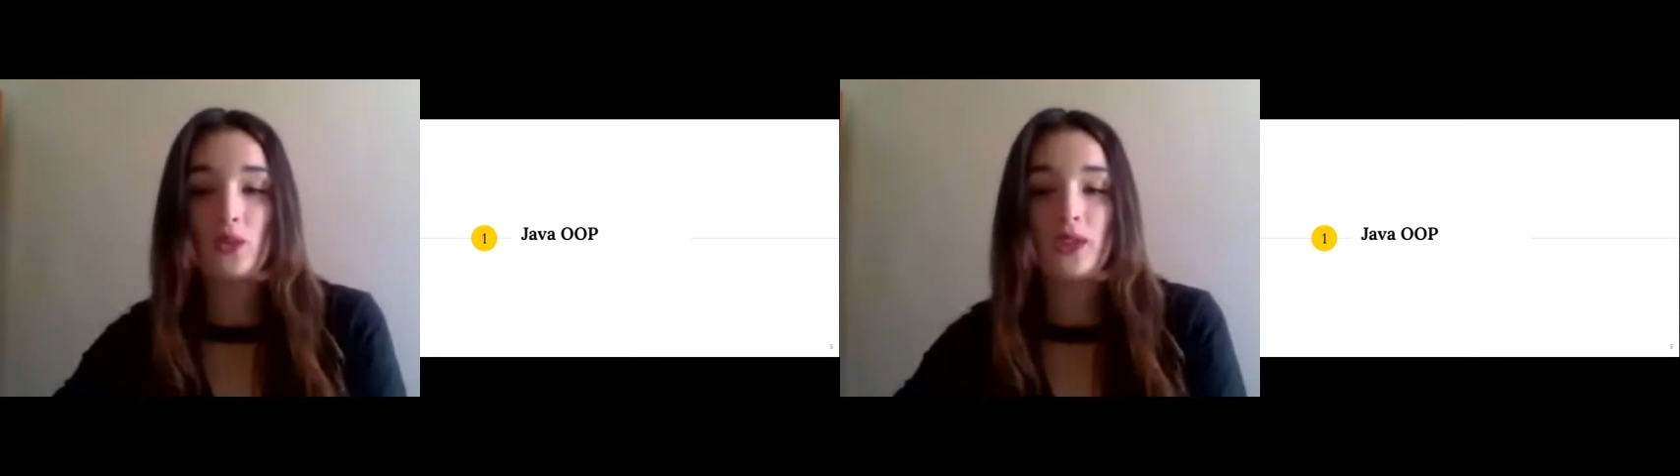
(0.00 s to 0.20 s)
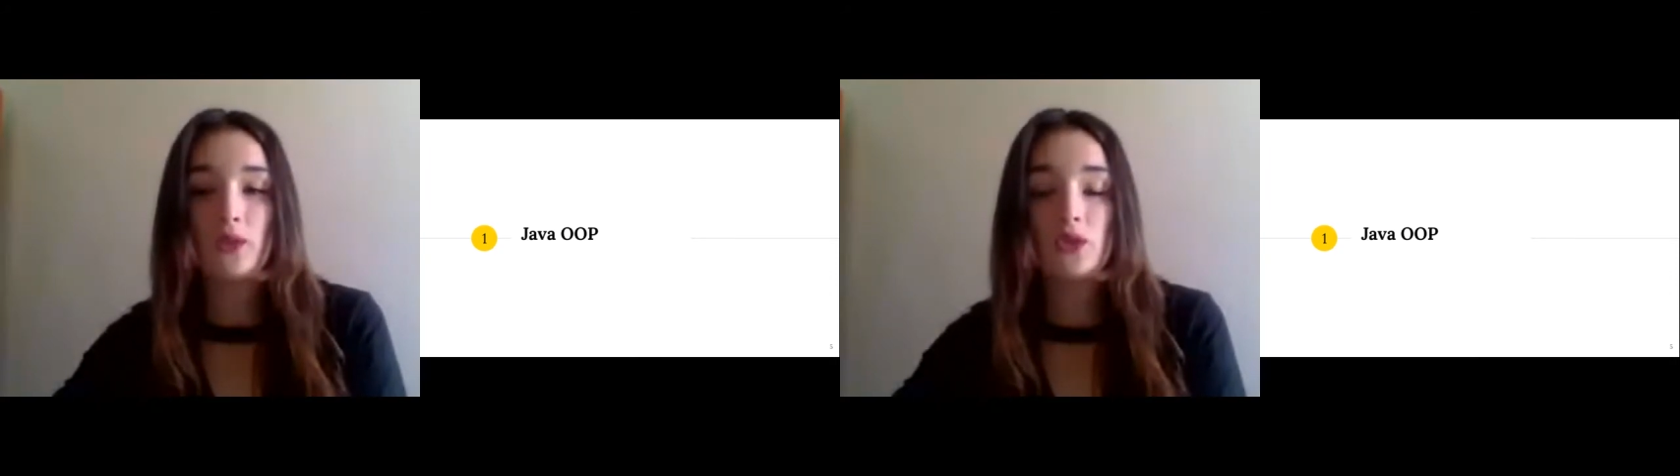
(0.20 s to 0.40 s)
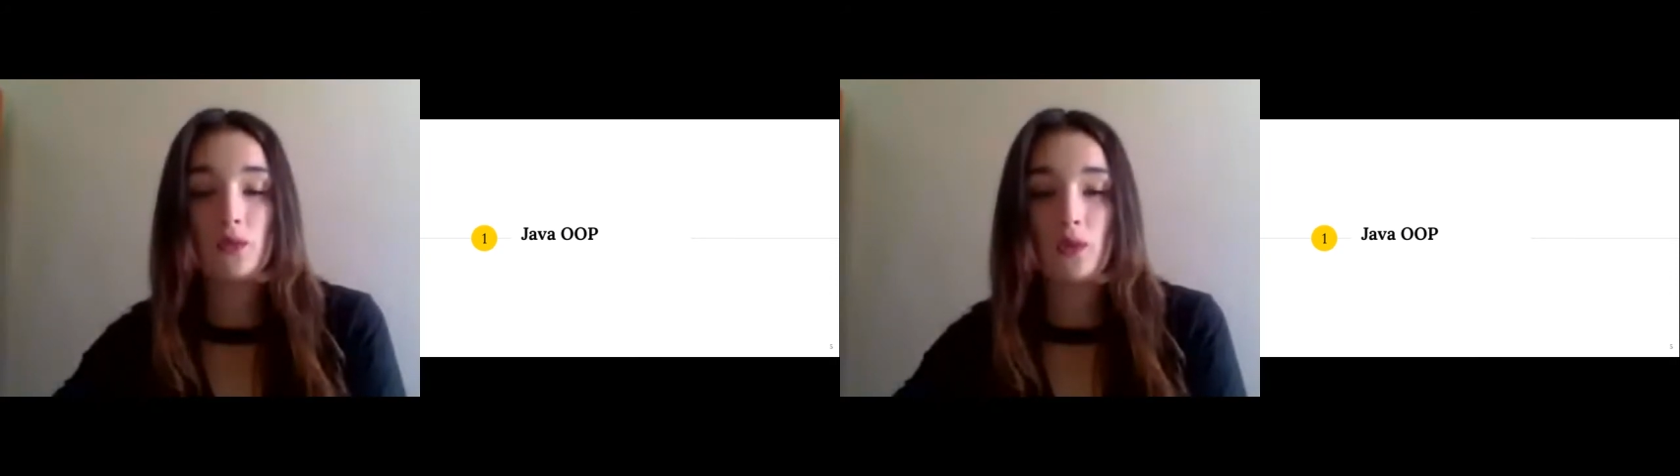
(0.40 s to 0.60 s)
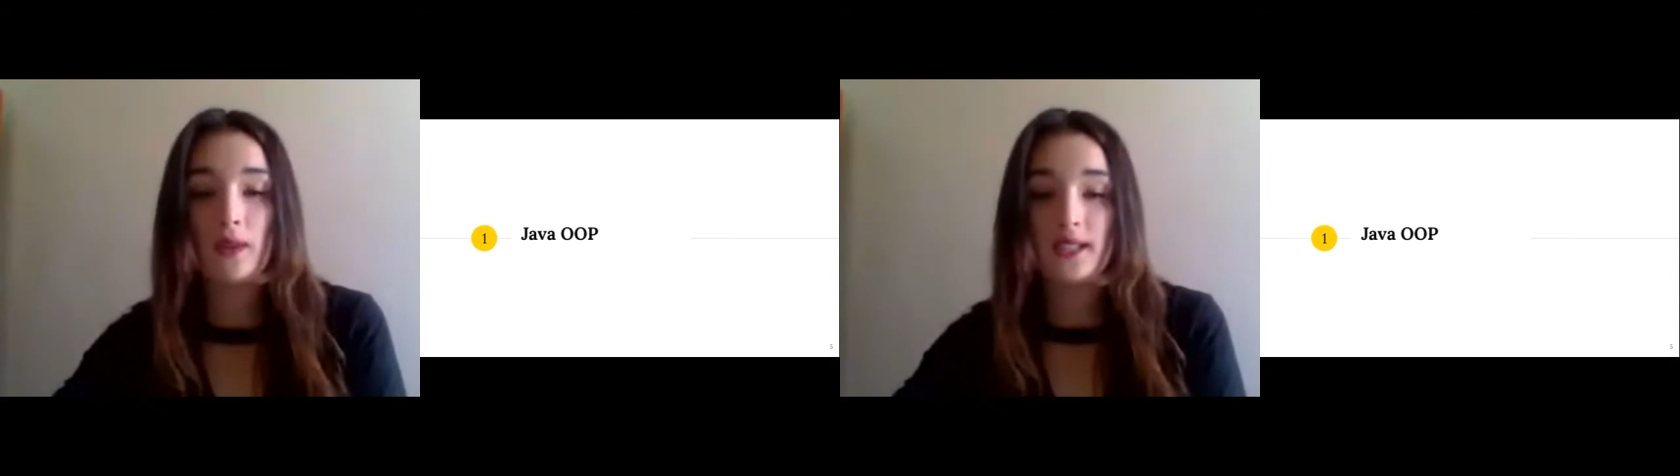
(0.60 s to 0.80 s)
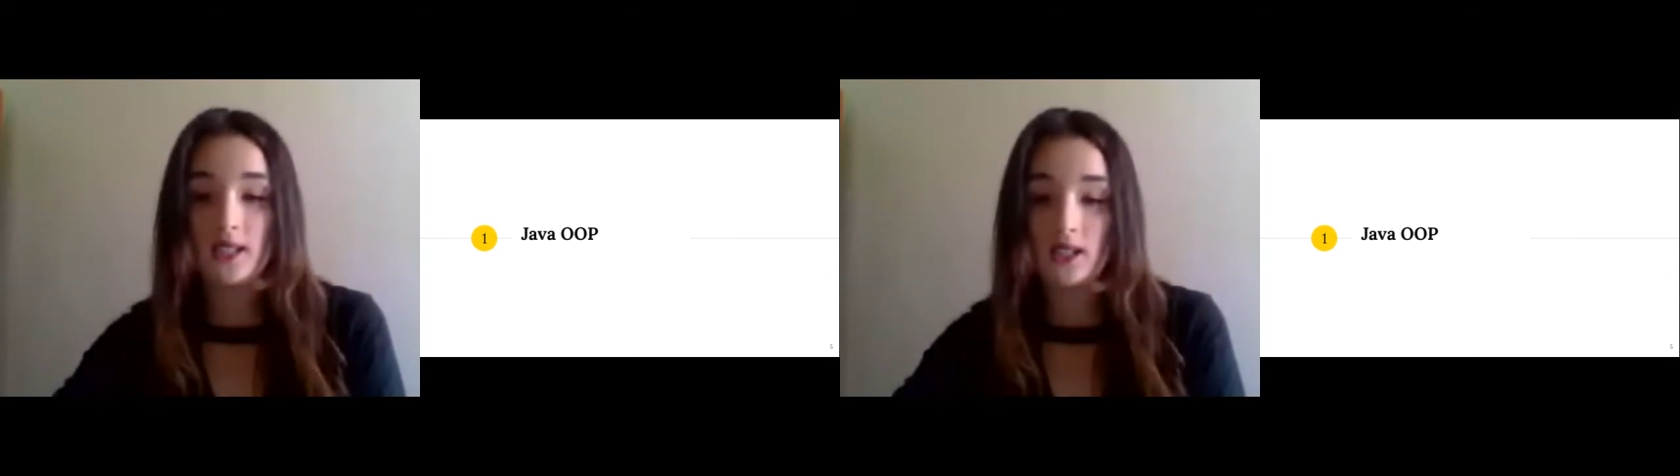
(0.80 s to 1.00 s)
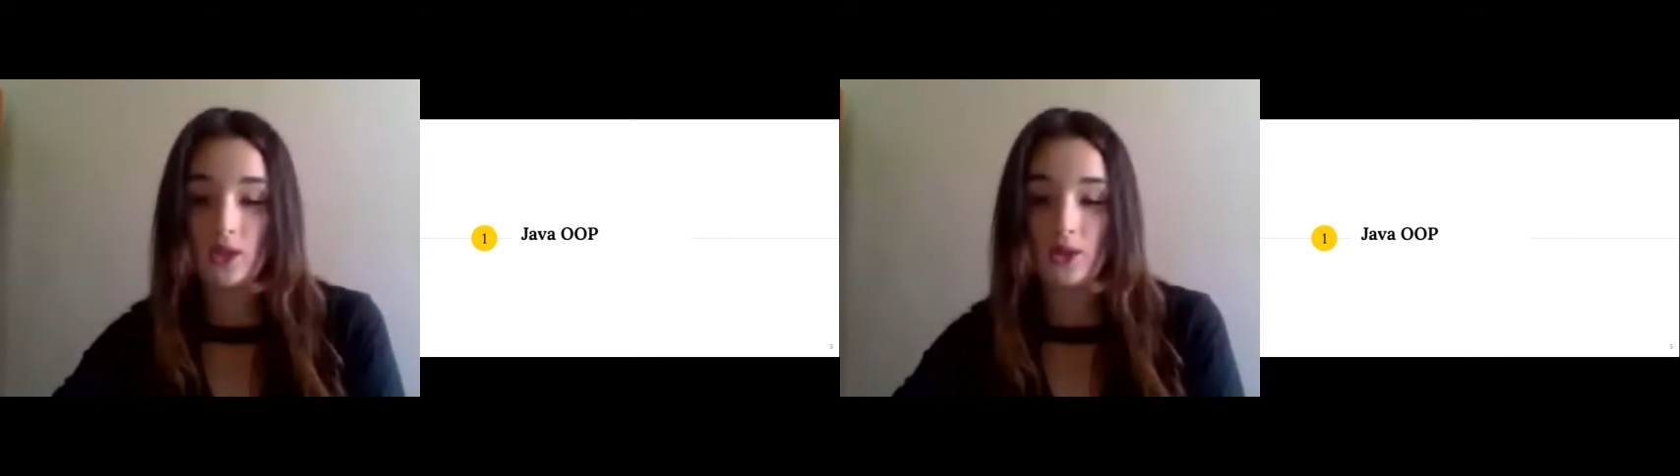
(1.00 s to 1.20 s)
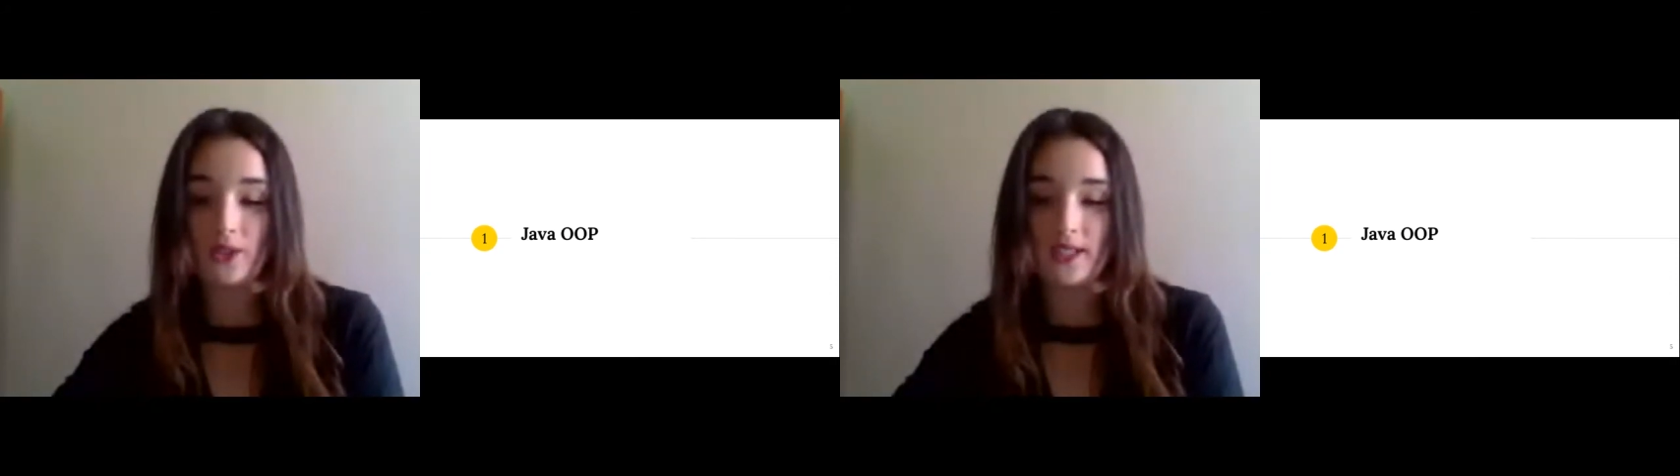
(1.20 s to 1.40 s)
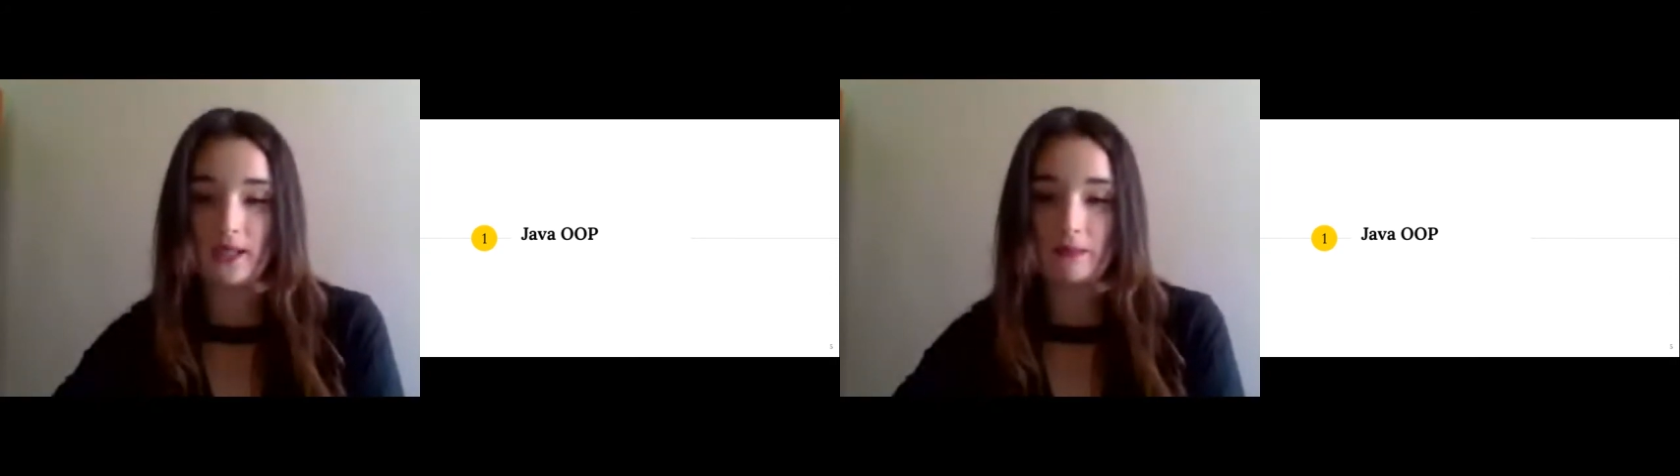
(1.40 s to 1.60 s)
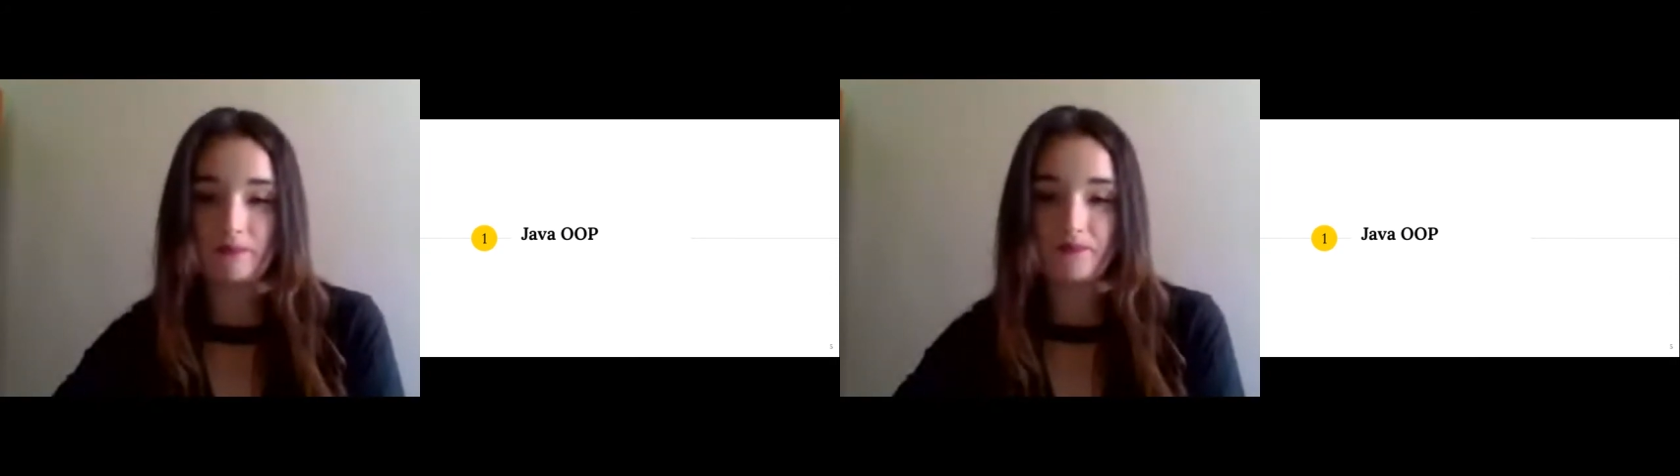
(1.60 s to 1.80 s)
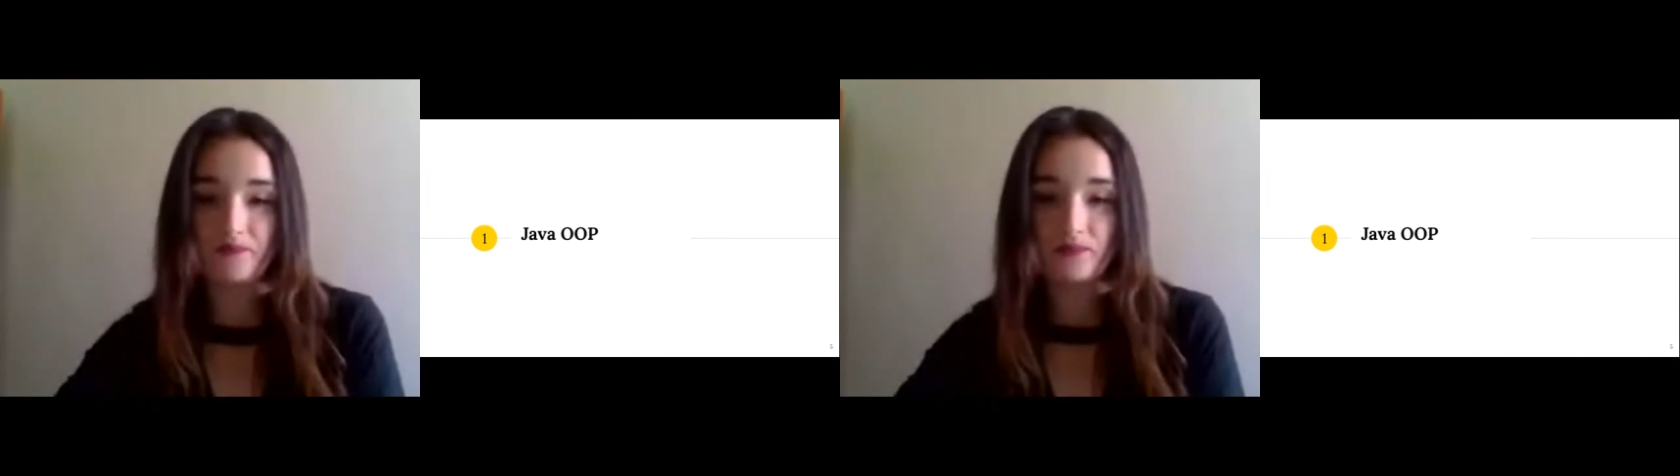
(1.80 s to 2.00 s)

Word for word: without compromising security.